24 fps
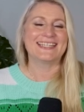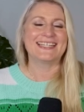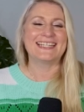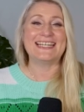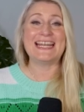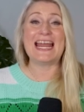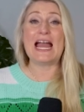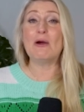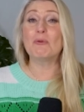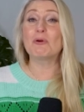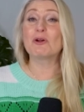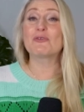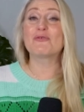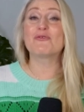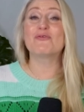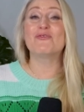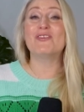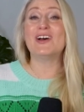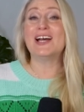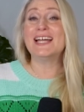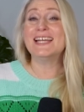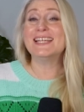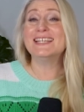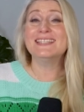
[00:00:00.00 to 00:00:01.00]
Now we're
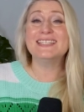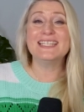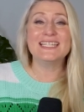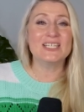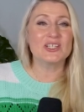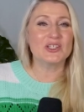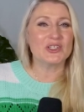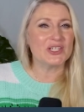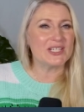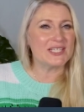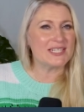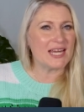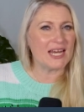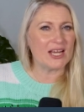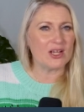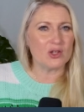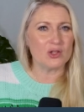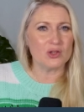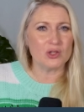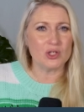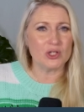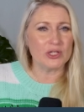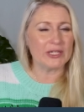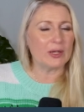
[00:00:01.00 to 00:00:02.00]
finally going to take a
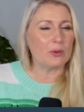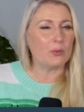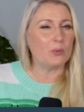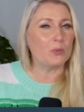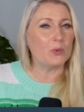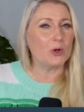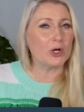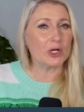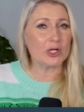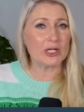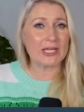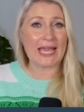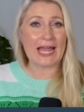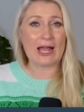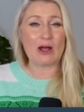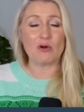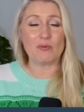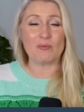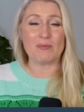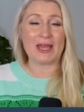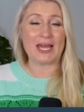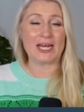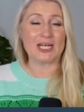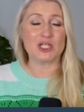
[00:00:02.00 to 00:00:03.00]
look at word
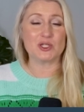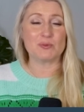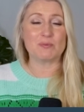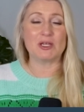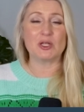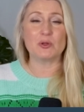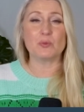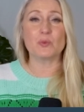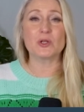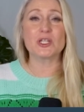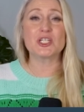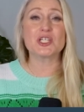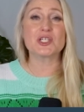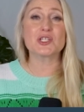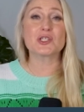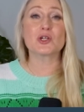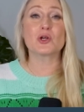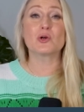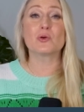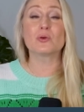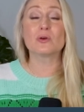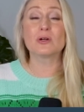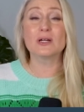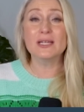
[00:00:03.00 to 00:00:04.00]
count management, which is
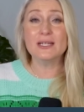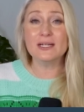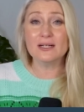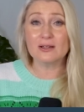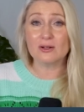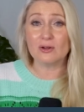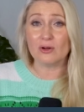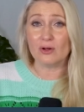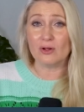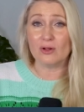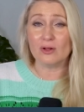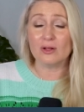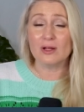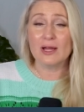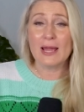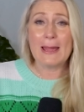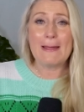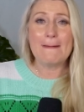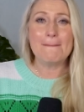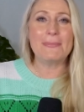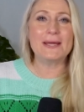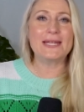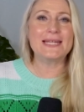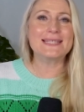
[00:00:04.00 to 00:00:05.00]
critical,
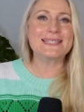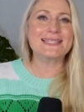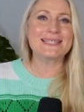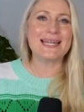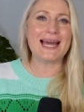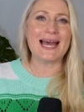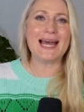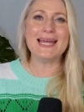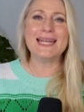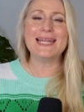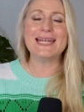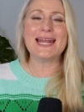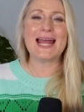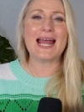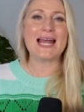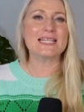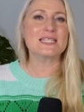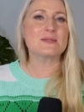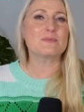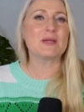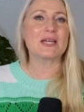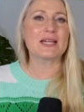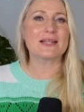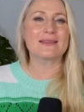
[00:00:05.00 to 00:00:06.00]
but it's not an
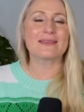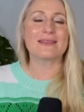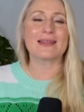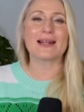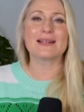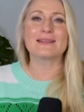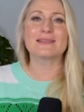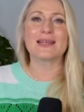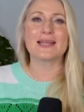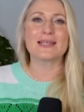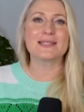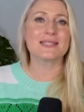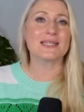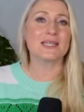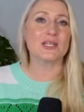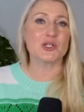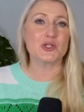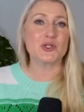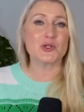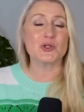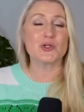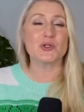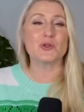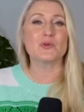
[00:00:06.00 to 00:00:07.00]
aspect that I like to
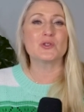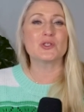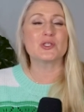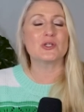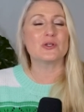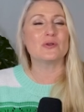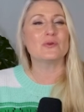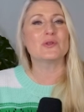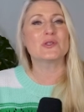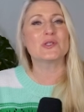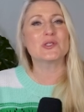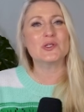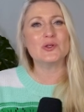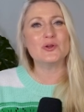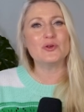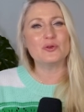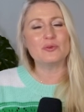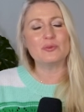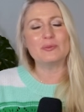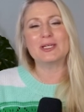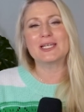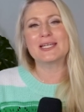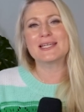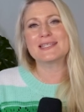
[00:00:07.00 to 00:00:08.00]
introduce too
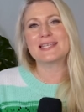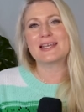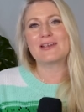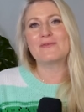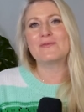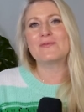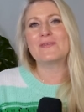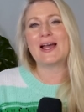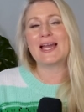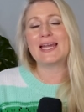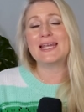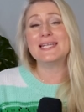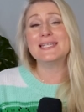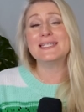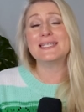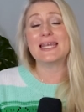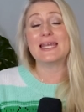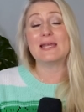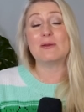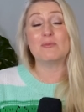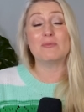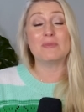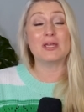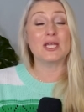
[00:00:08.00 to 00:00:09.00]
soon because I find
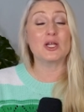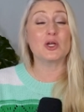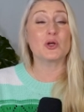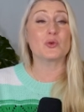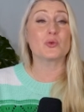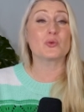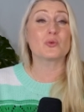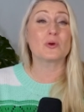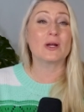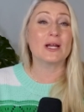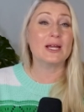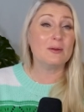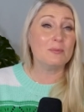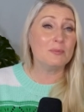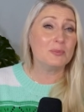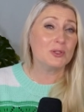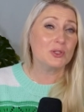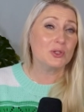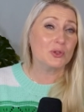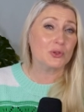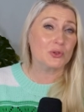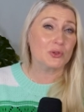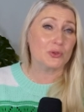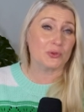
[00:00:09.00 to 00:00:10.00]
it may cramp
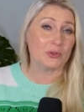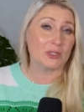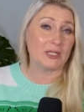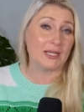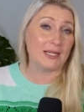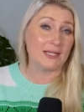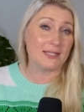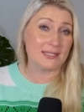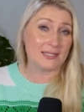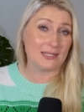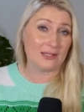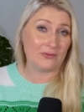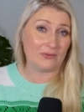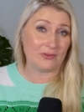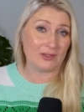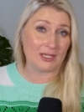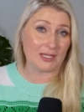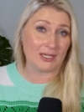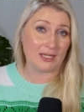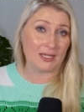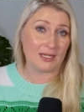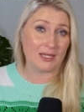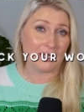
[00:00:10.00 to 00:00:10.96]
your creativity.